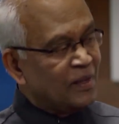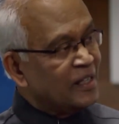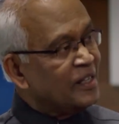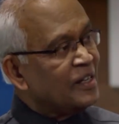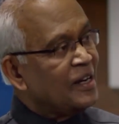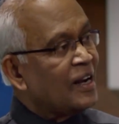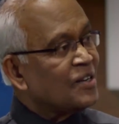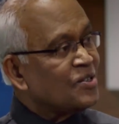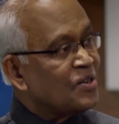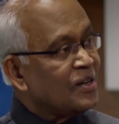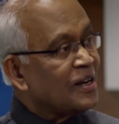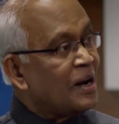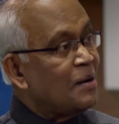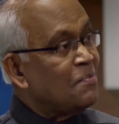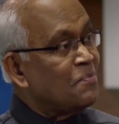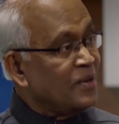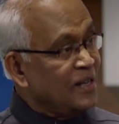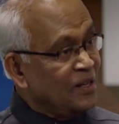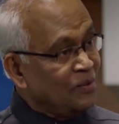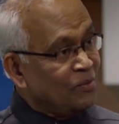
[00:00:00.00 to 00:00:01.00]
multinational
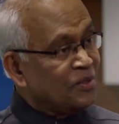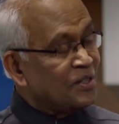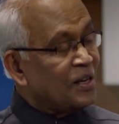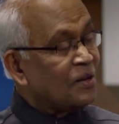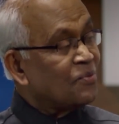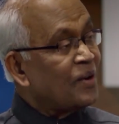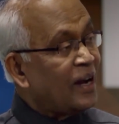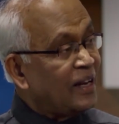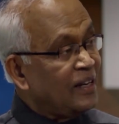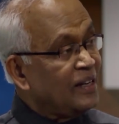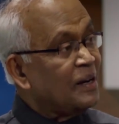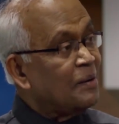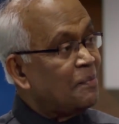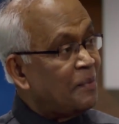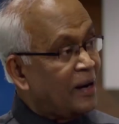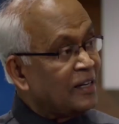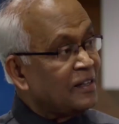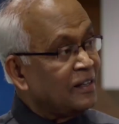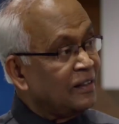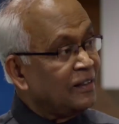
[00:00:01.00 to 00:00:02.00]
companies which are filing a
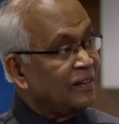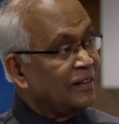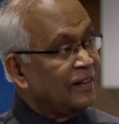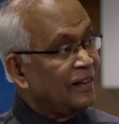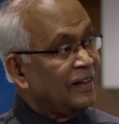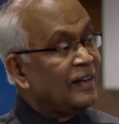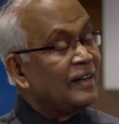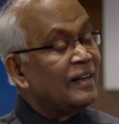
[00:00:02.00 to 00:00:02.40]
patent,